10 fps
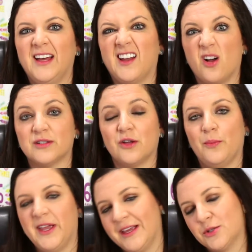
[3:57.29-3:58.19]
and also
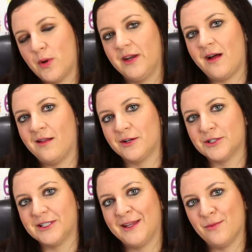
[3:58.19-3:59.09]
making
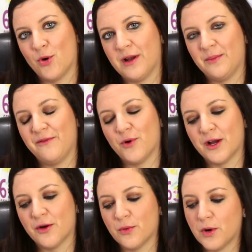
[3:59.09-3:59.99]
$20 in the morning before I go to